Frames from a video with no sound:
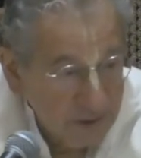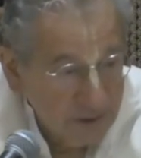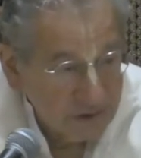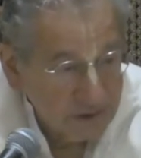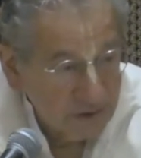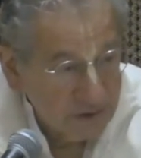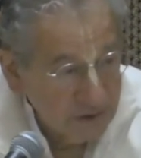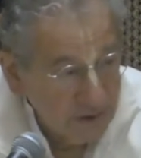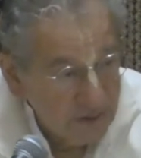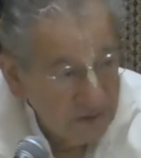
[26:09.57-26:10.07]

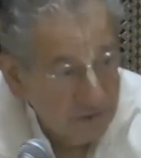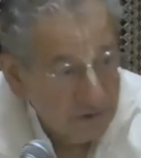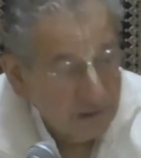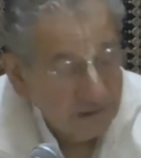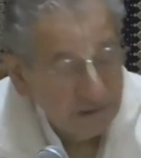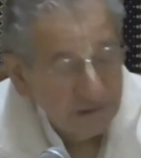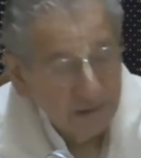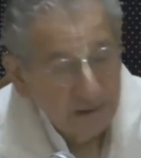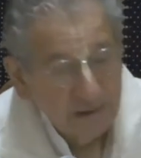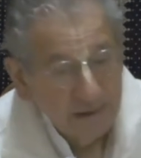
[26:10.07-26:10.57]
So in other
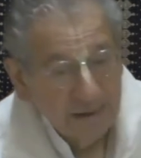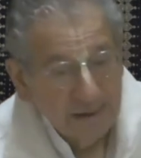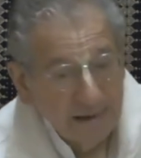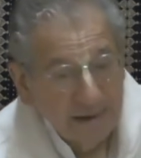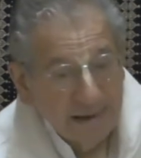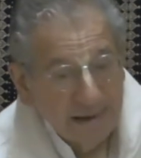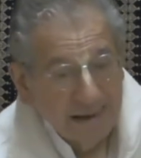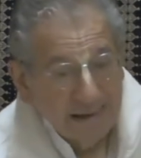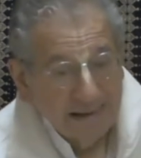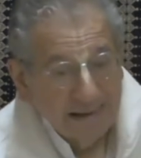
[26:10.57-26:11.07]
words,
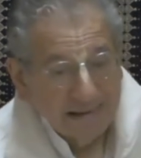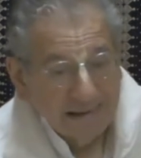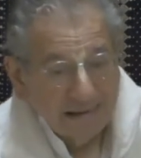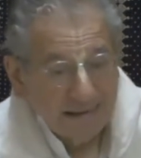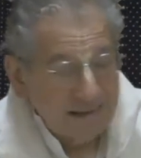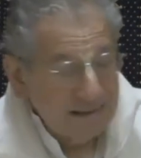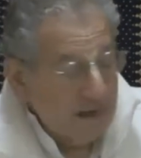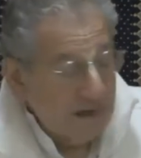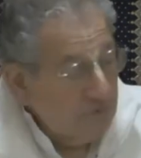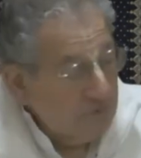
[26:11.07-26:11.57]

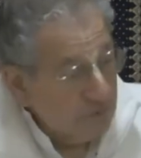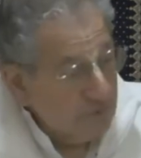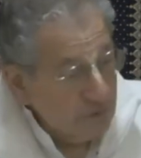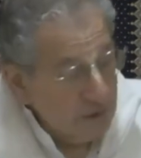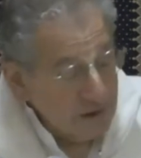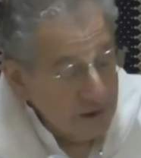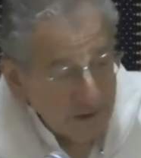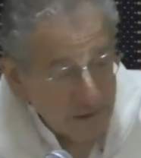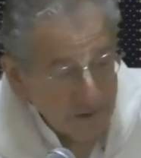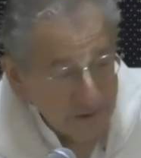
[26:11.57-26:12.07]

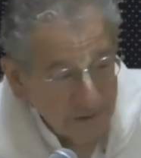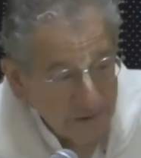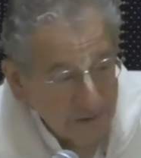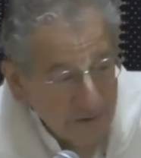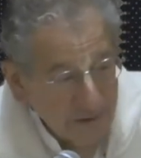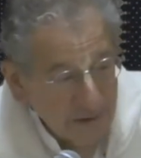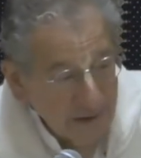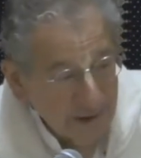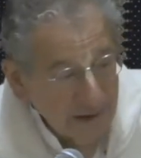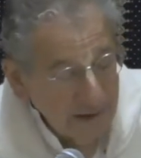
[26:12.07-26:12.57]
suffering
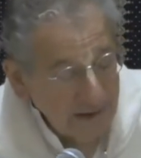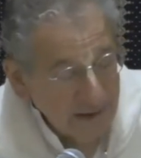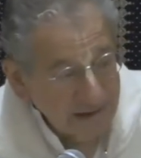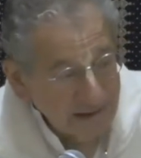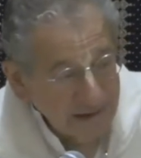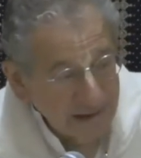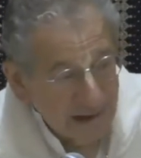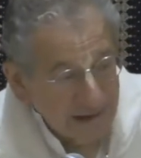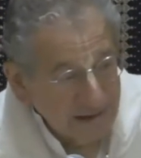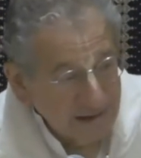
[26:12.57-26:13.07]

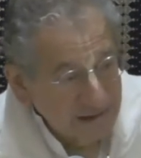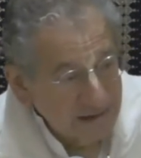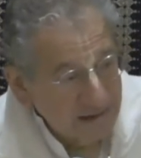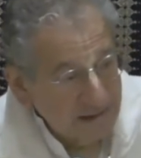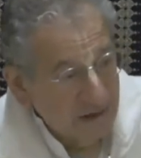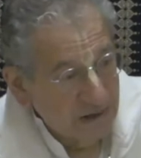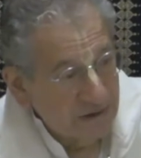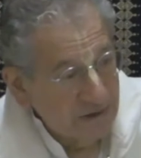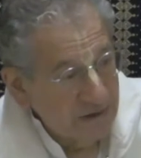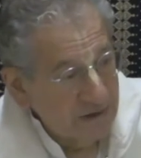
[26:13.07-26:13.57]
is
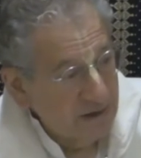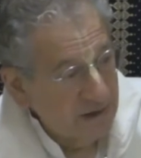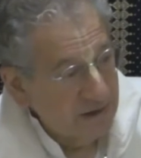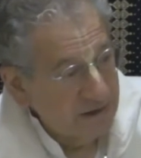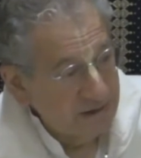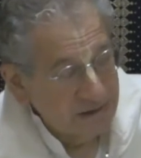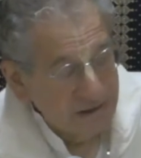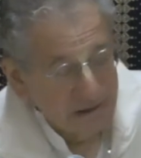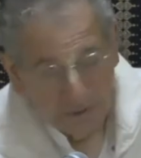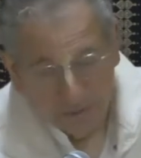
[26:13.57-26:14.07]
necessary
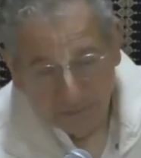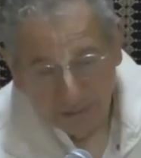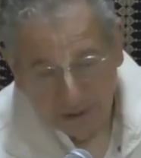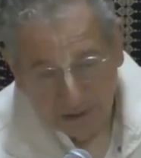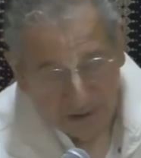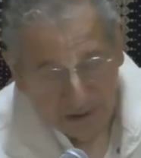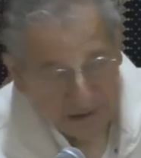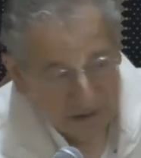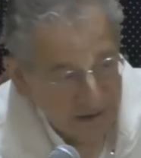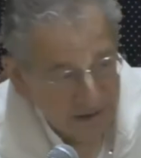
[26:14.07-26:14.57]
in some
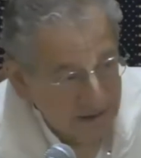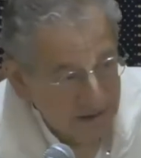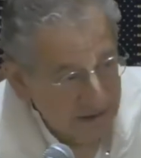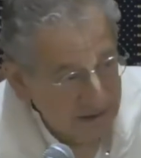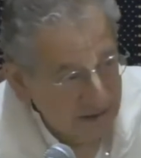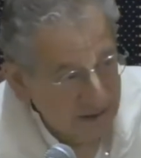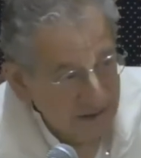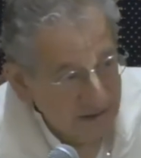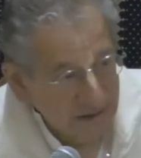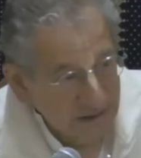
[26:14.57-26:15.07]

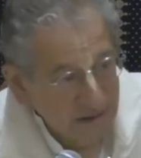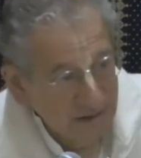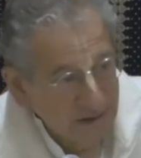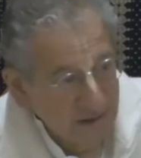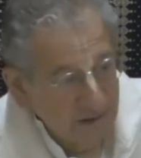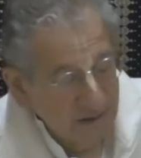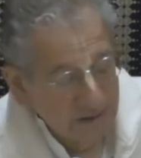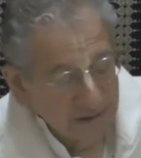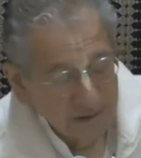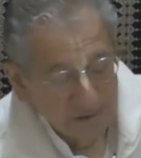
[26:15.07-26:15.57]
cases,
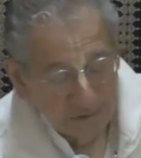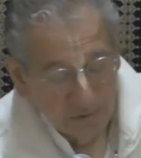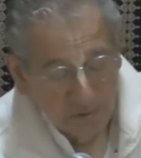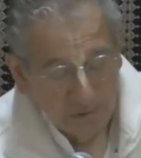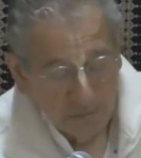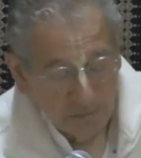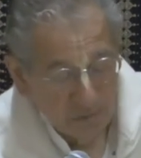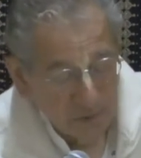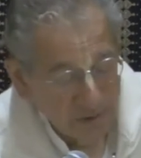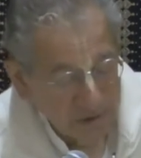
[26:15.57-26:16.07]

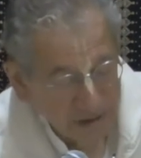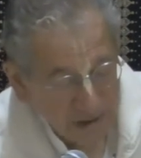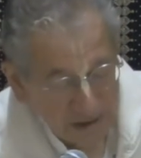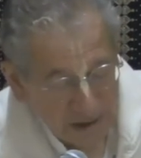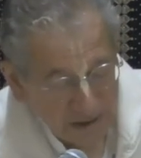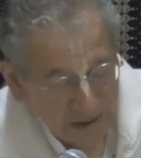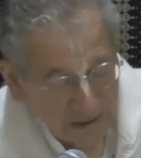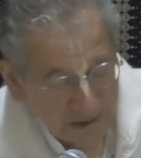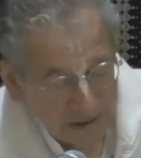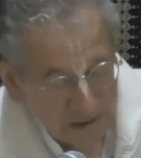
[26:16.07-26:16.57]
or in most
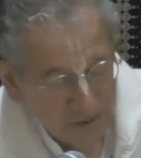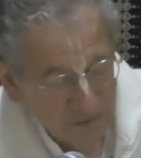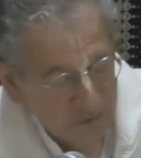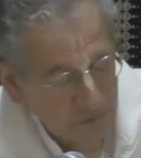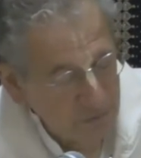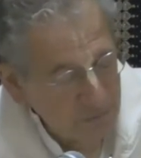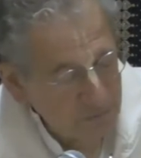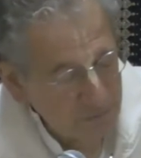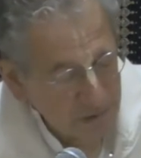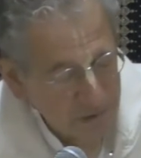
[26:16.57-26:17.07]
cases,
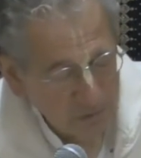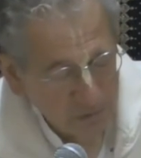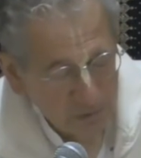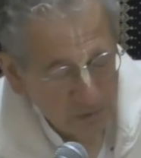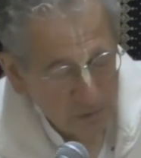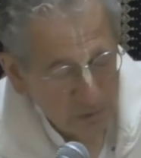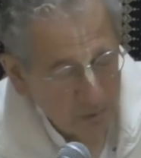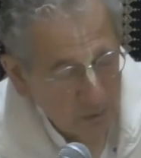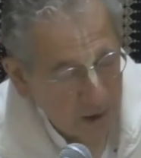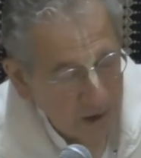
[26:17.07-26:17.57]
for
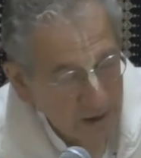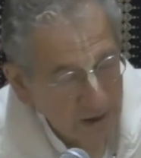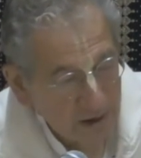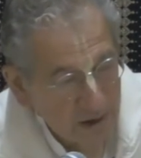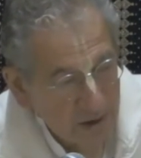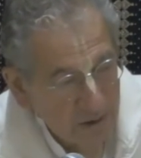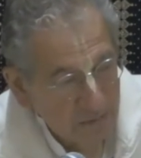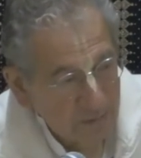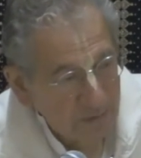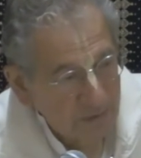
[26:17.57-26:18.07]
people to wake
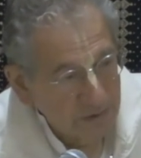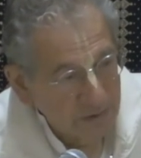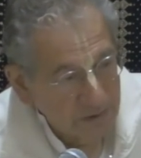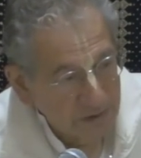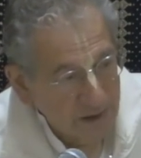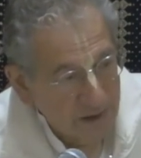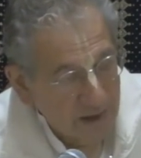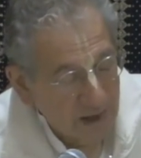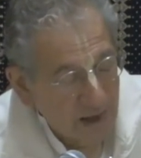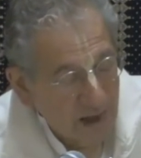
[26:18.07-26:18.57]
up and
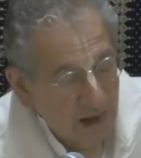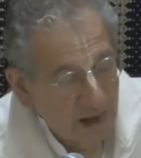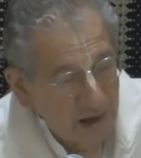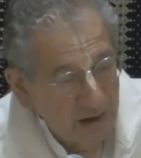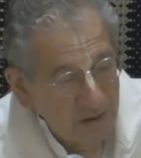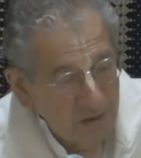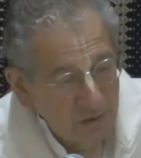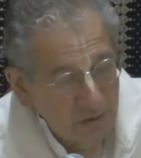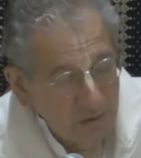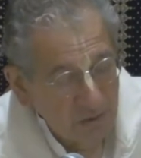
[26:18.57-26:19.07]
think,
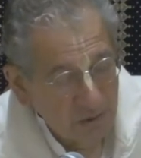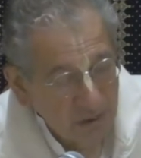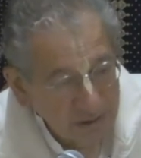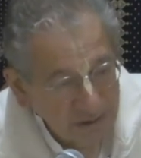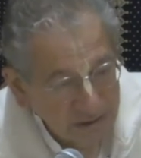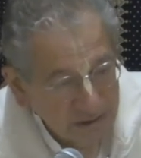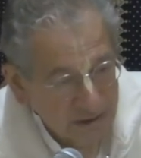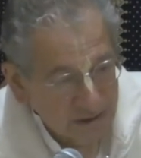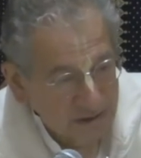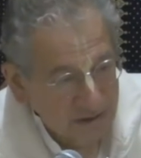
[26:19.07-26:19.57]
I don't
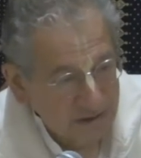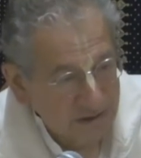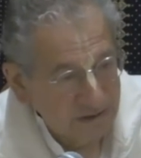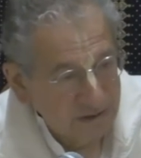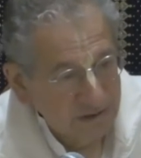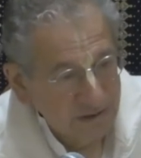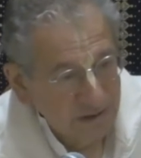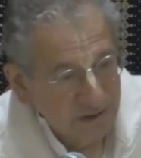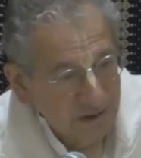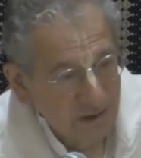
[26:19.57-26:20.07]
want
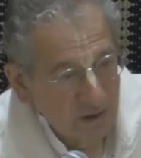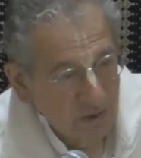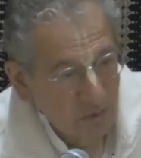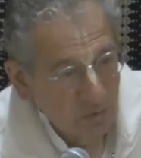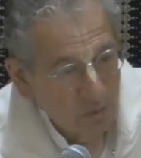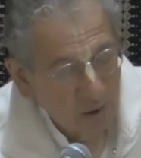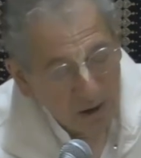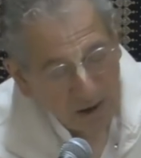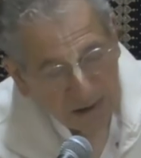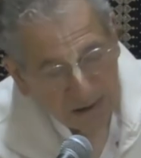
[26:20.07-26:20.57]
this.
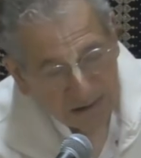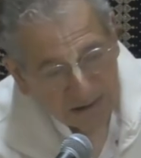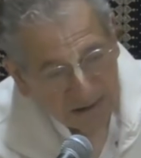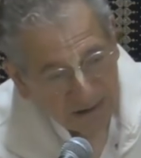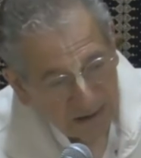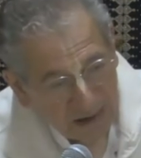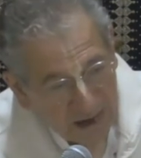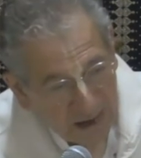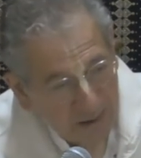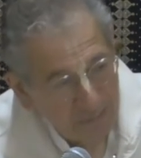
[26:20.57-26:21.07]
Why is
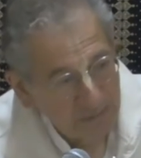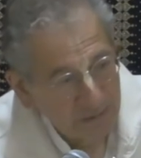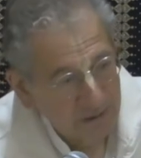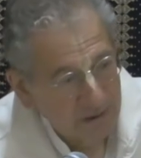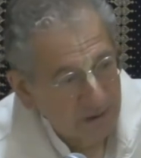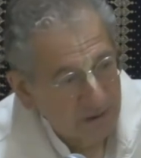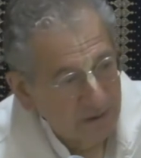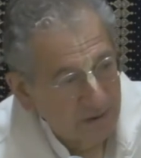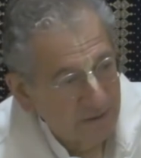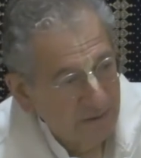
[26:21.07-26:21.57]
it
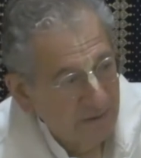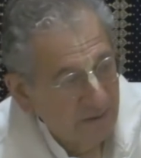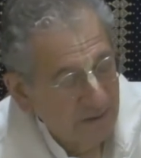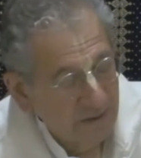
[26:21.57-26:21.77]
happening?